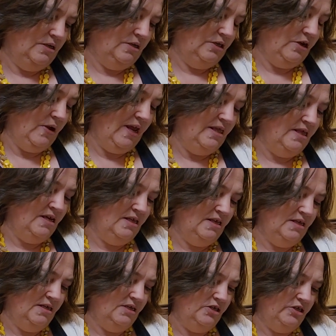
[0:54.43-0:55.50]
so I think
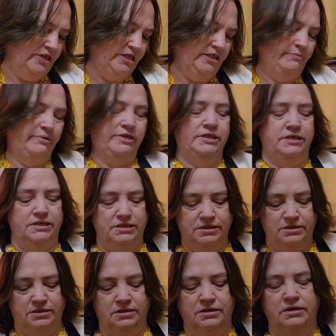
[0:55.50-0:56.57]
this is
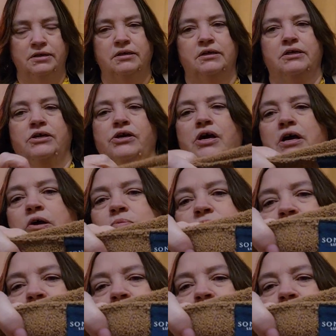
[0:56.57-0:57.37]
JCPenney's um,